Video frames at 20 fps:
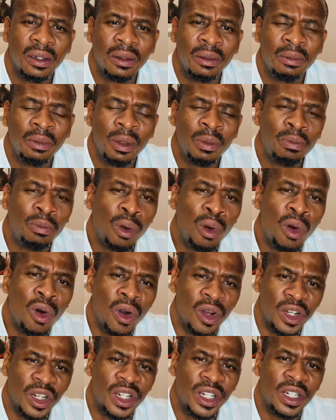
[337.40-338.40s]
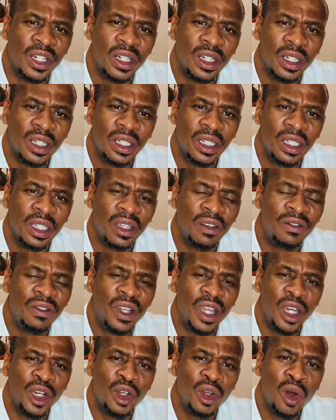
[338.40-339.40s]
be bored if they
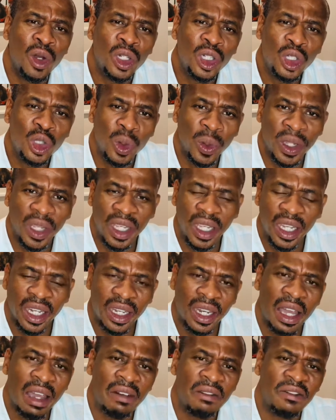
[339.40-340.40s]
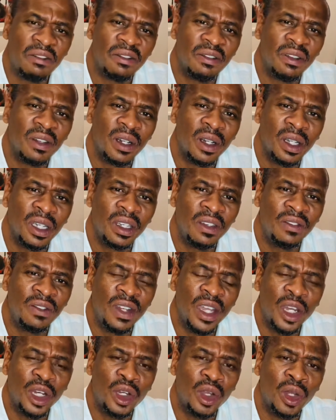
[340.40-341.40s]
are not doing enough,
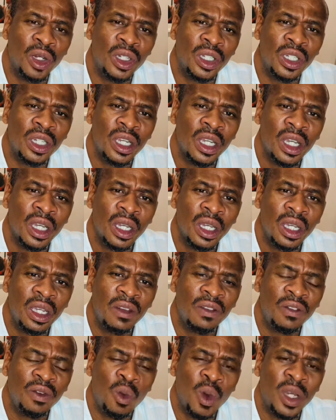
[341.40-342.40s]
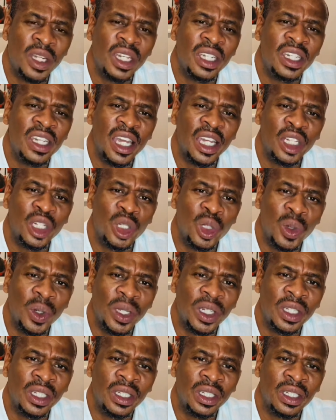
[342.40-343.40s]
if what they are
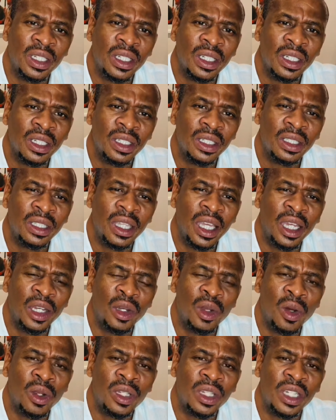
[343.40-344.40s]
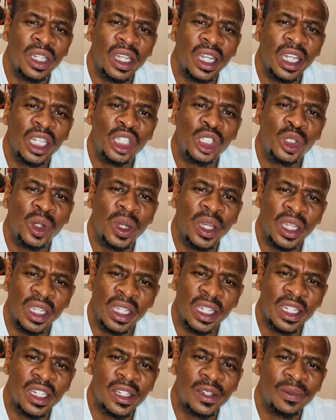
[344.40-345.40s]
doing, they are not enjoying
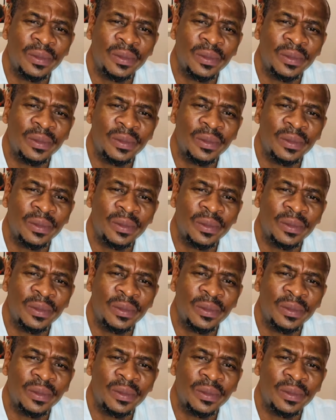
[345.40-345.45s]
it.